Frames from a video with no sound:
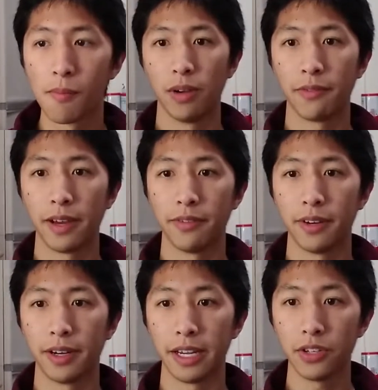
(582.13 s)
What I find
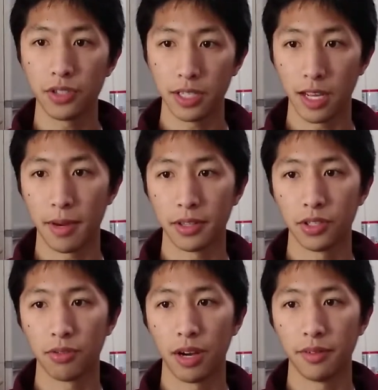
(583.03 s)
very interesting about
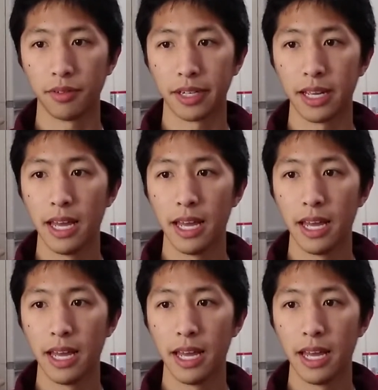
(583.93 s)
this rivalry